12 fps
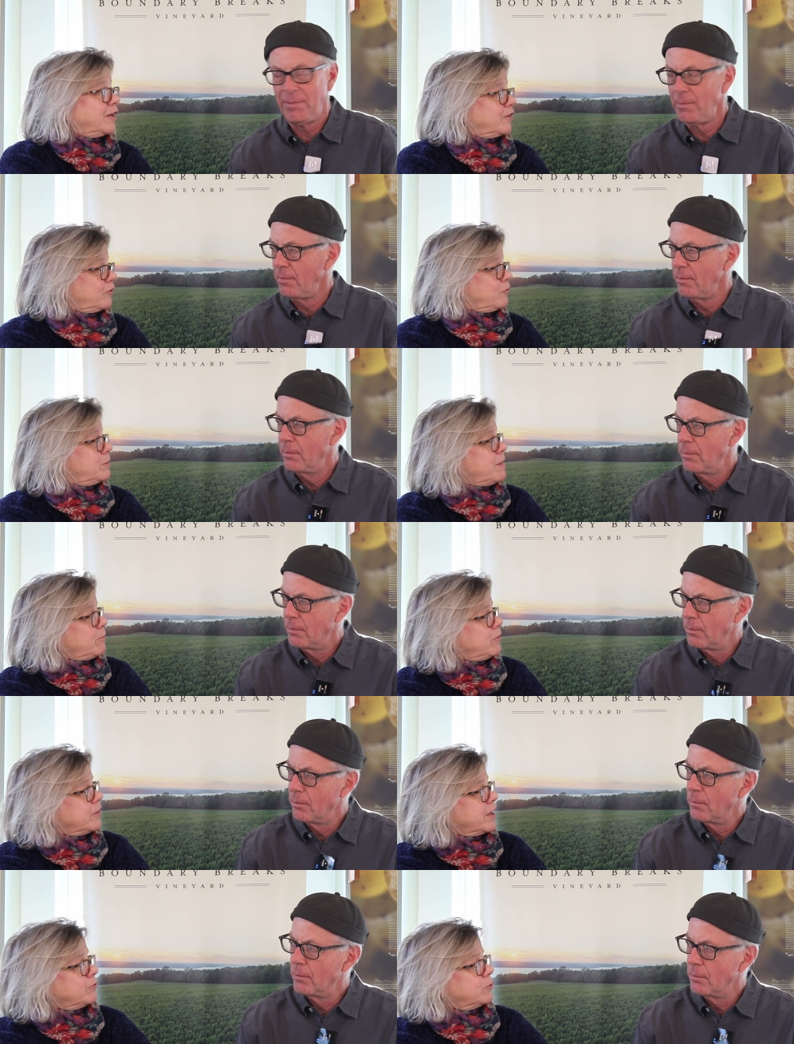Speaker 1: So we met
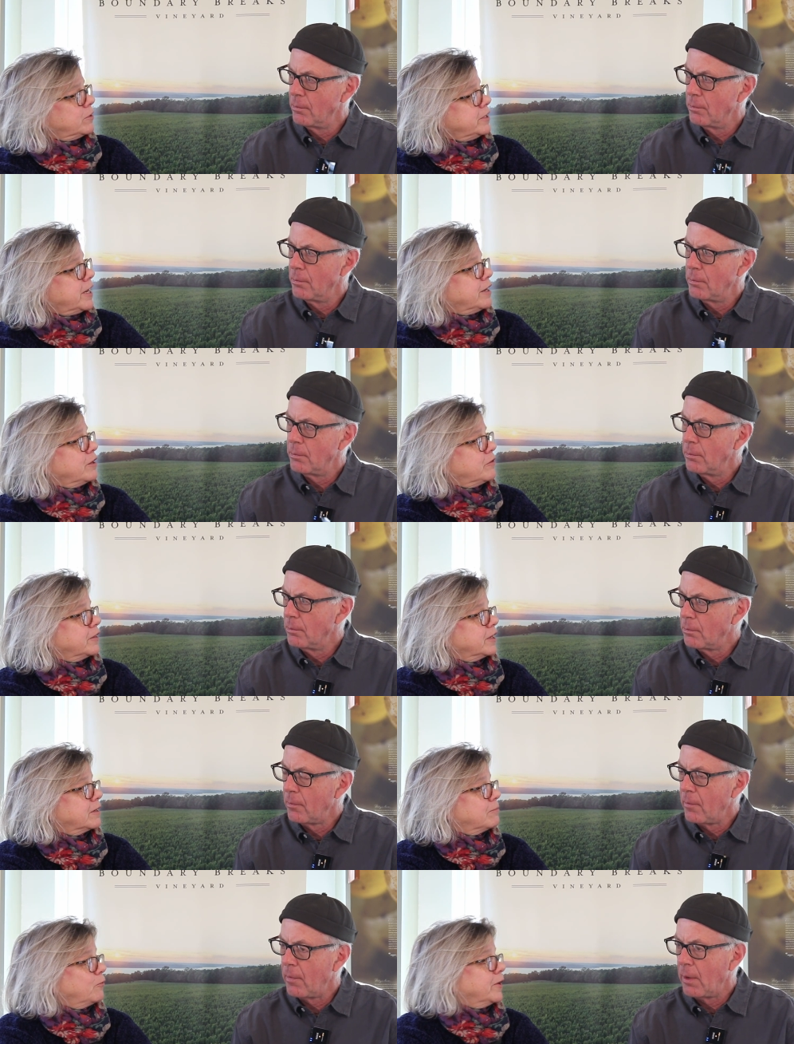with everyone. How do you think
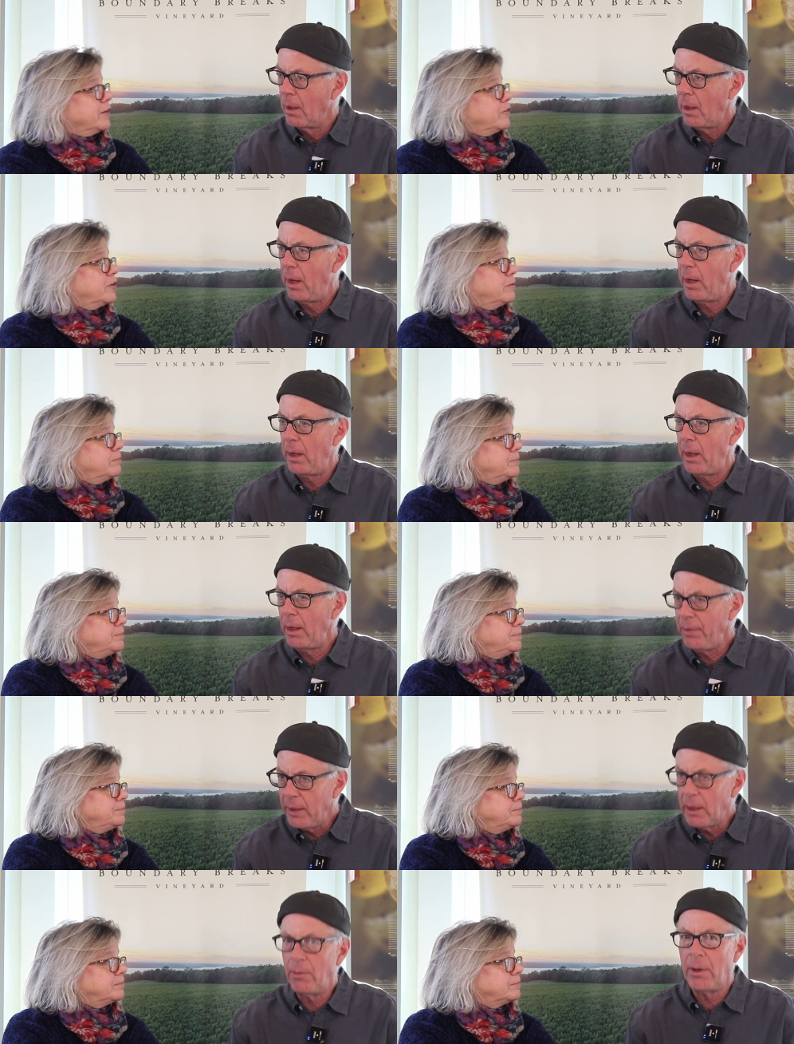it went?
Speaker 2: I
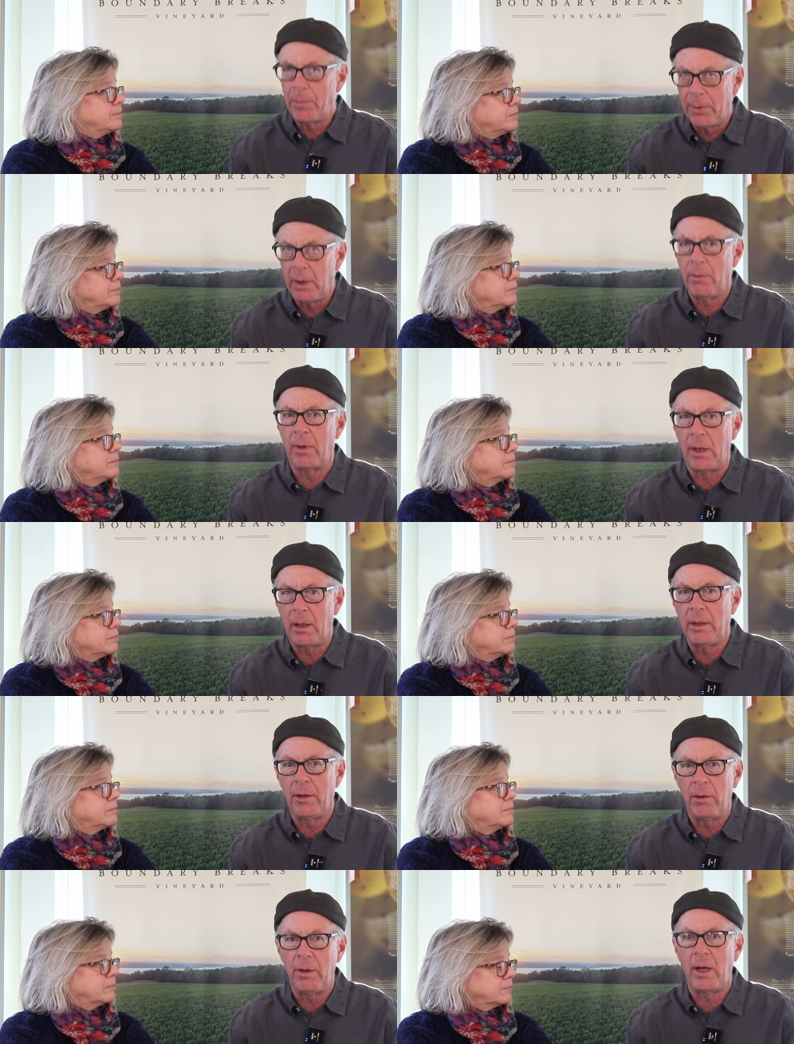think it went pretty well. You
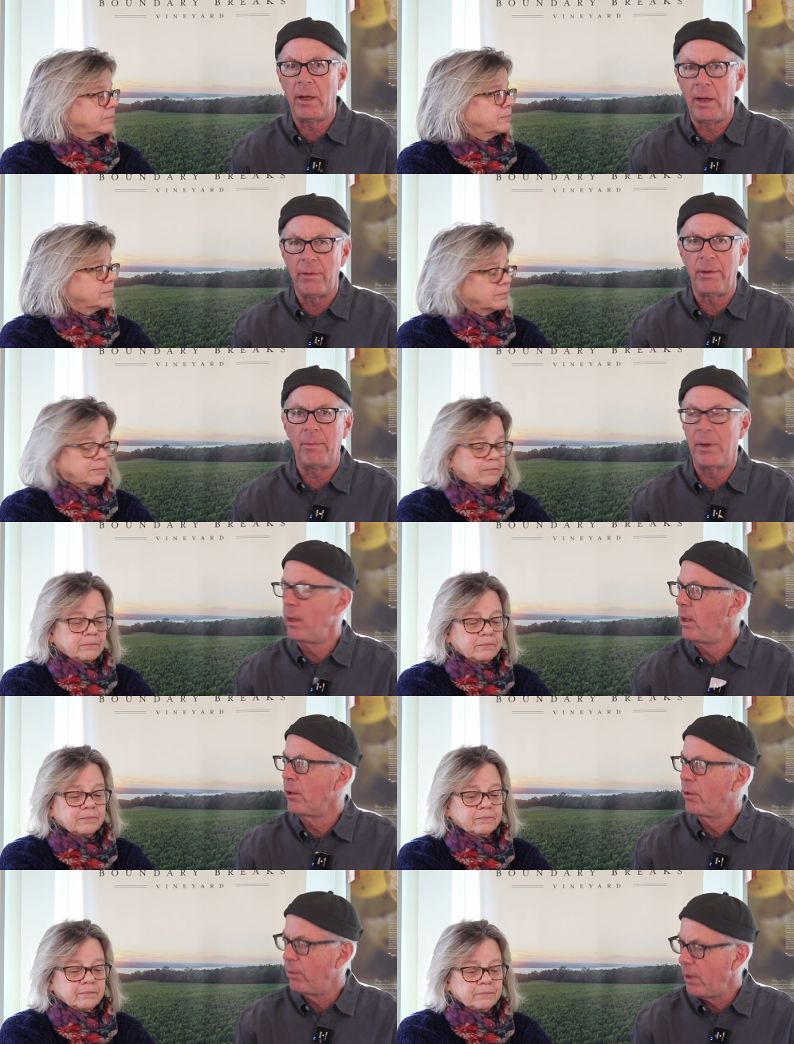know, not everybody
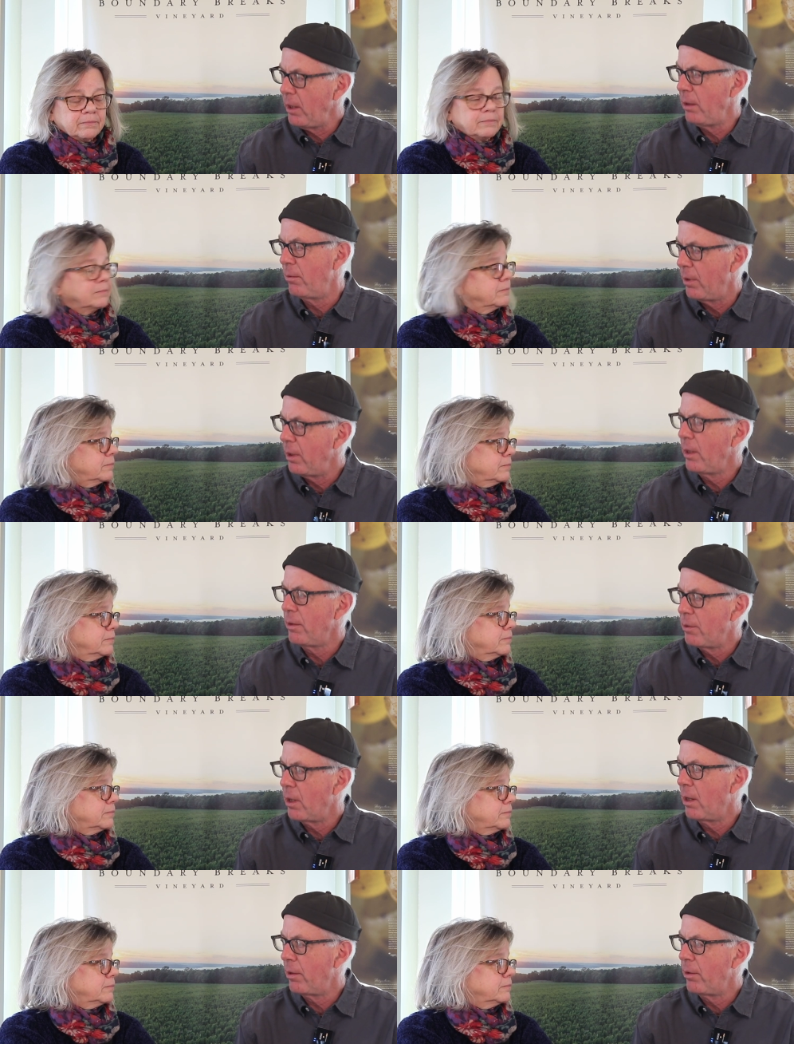agreed with each
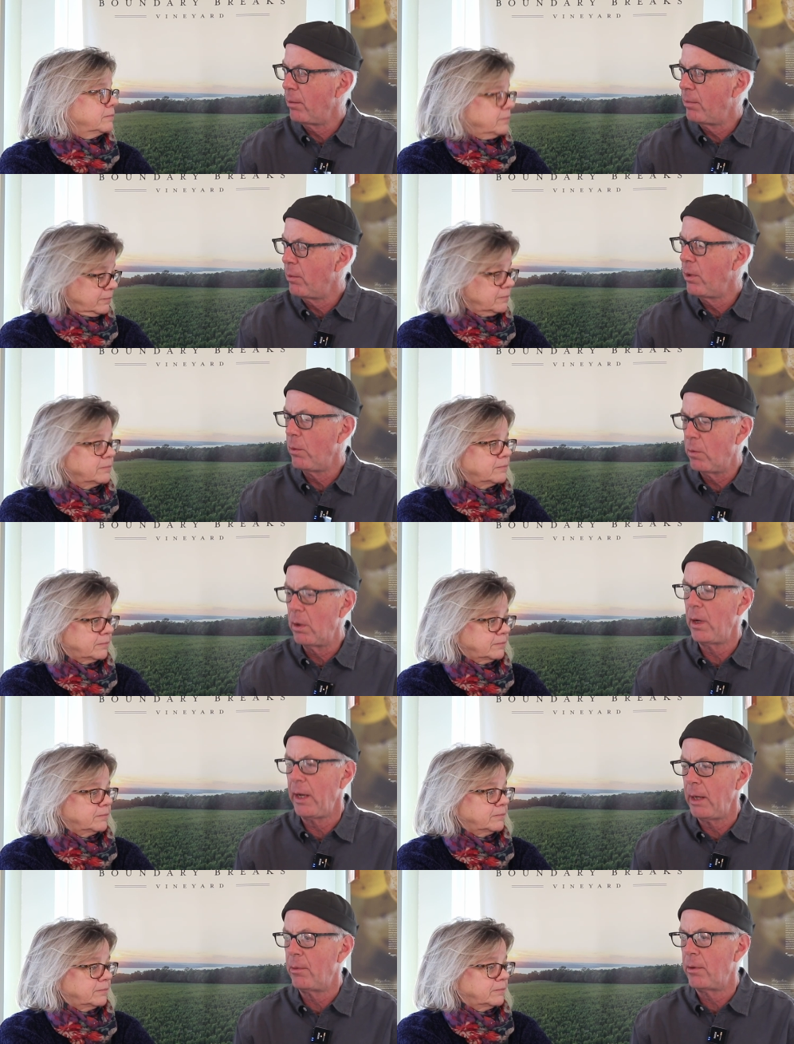other, but we were
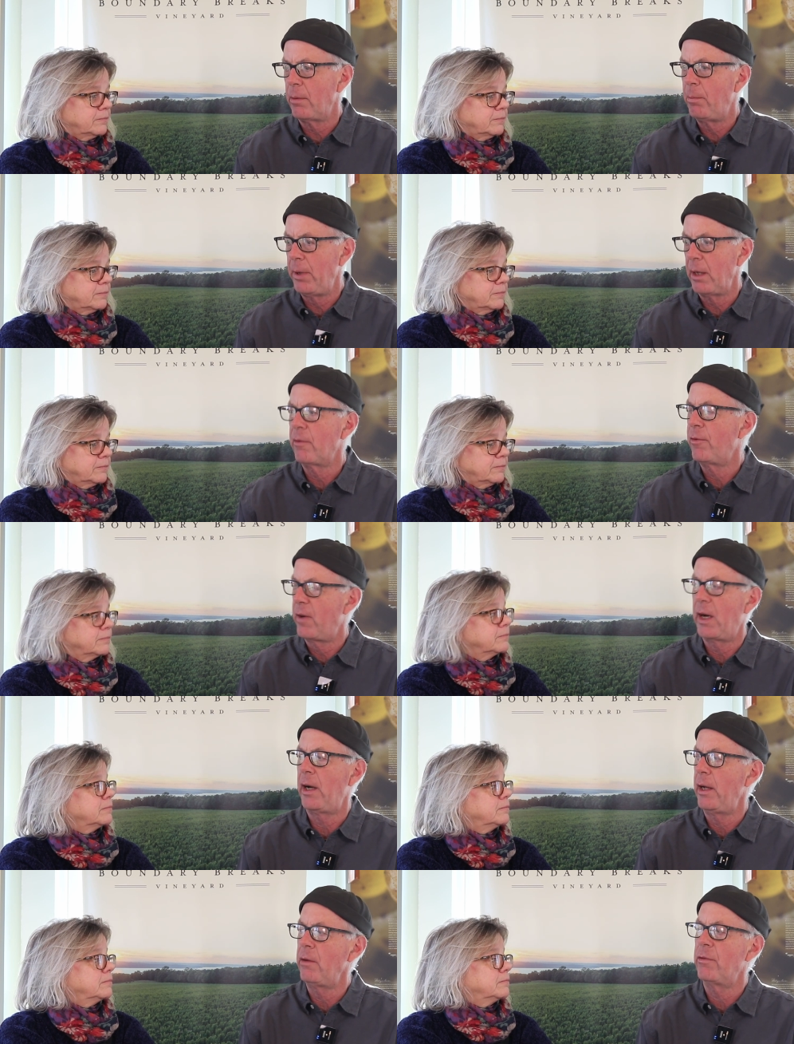able to pick
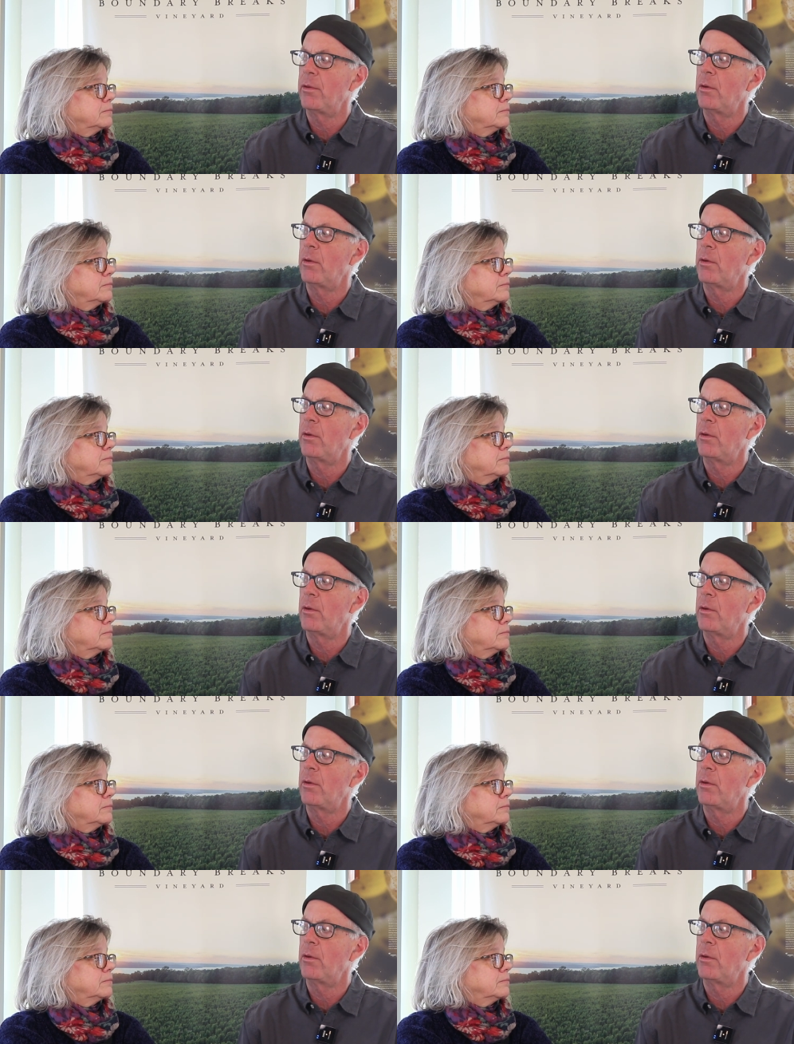five